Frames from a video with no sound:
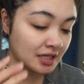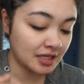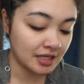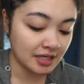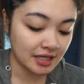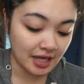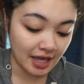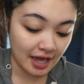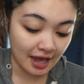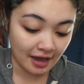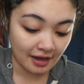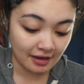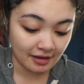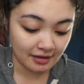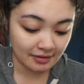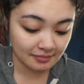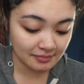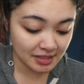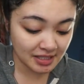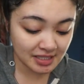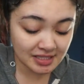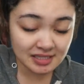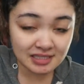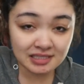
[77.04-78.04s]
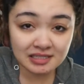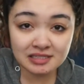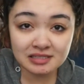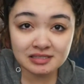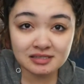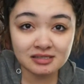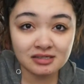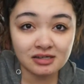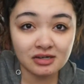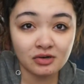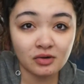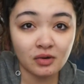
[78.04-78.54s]
yeah, I'm guessing
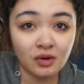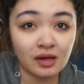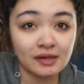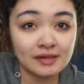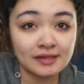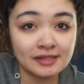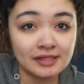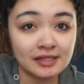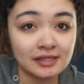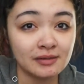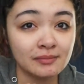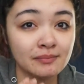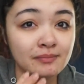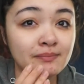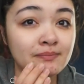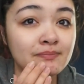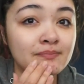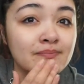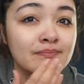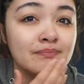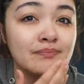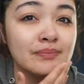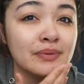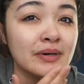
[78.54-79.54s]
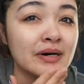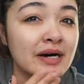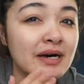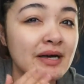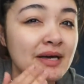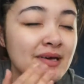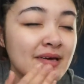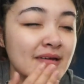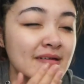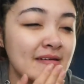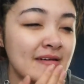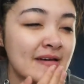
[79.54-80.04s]
it's good quality,
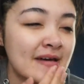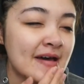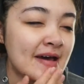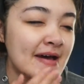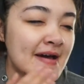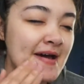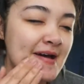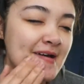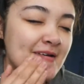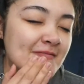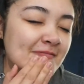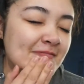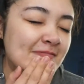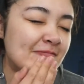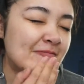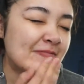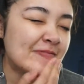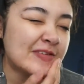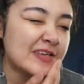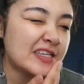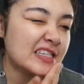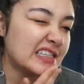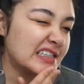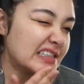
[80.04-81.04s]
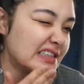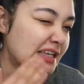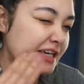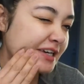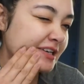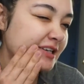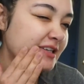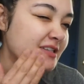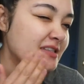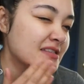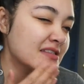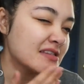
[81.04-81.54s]
but I feel
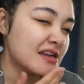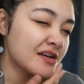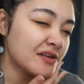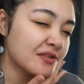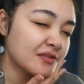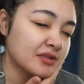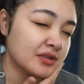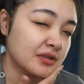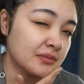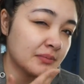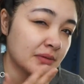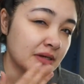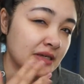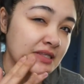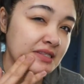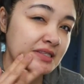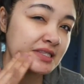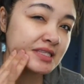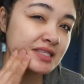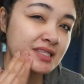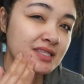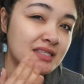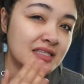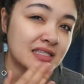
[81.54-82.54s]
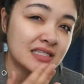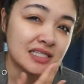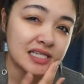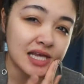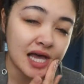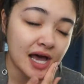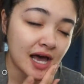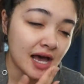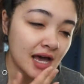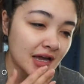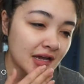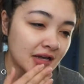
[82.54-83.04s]
like it's not really my
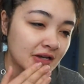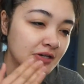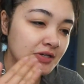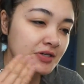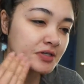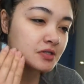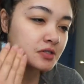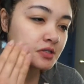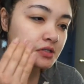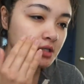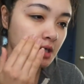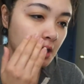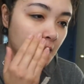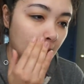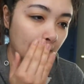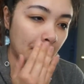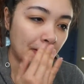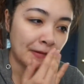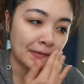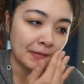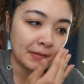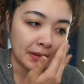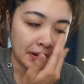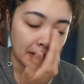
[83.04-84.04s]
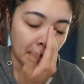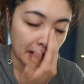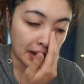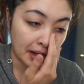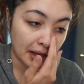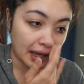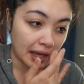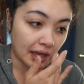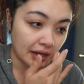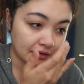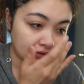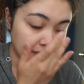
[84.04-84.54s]
style, so
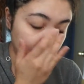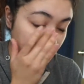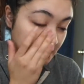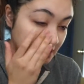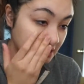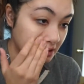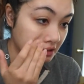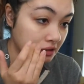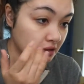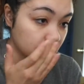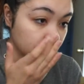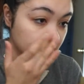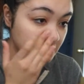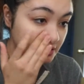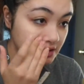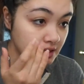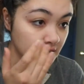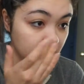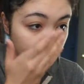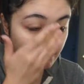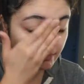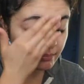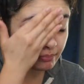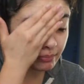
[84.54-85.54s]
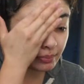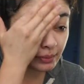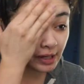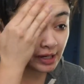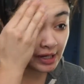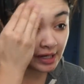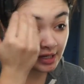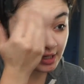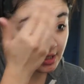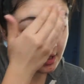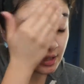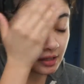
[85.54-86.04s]
I don't like the clothes there.
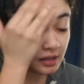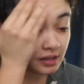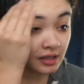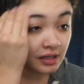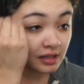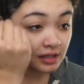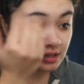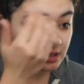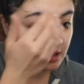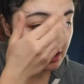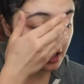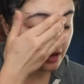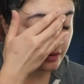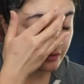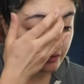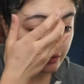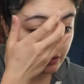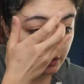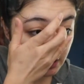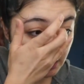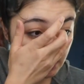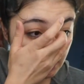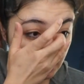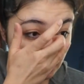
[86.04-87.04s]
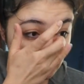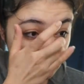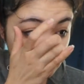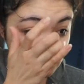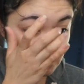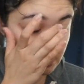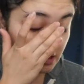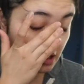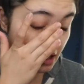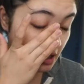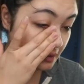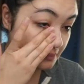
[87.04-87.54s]
But they have really nice
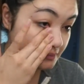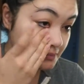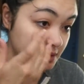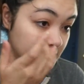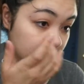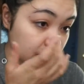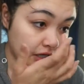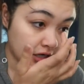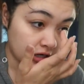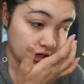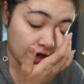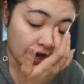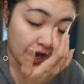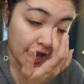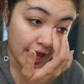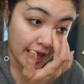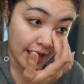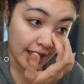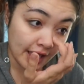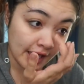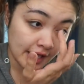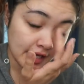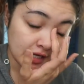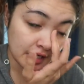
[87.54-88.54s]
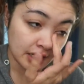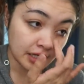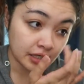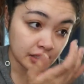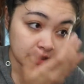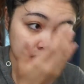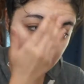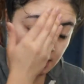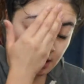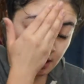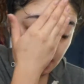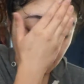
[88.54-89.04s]
knobs there,
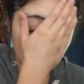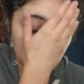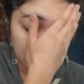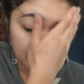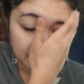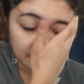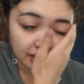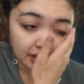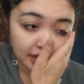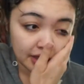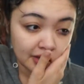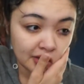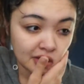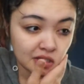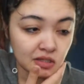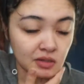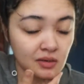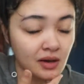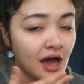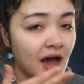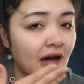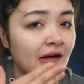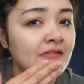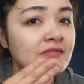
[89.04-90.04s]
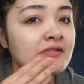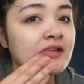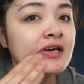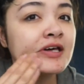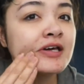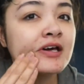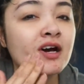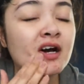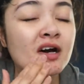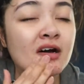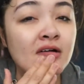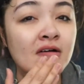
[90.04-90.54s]
and they also have
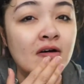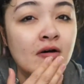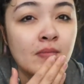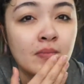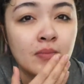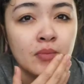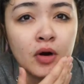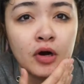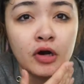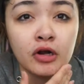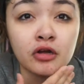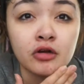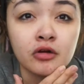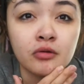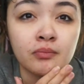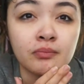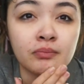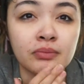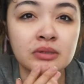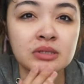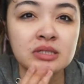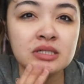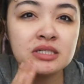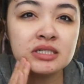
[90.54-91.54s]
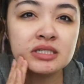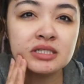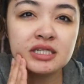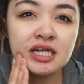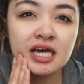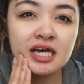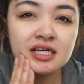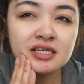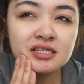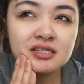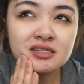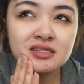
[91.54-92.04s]
like Mario
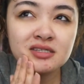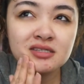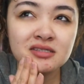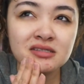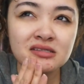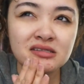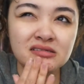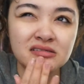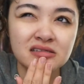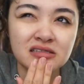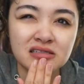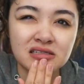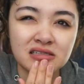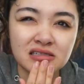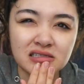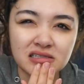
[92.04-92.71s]
Badescu,